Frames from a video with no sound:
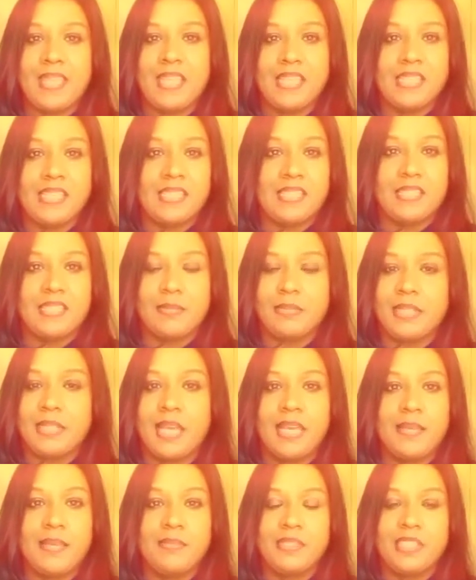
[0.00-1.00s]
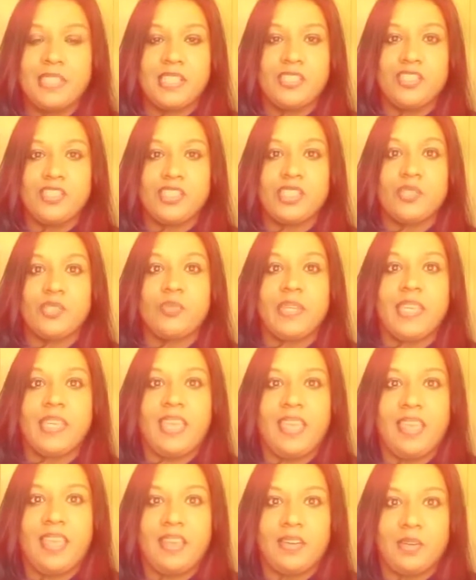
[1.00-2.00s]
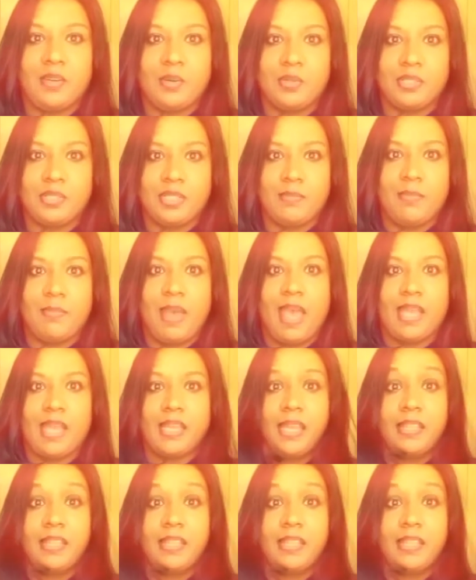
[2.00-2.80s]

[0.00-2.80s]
sometimes it's just we can't hold it back.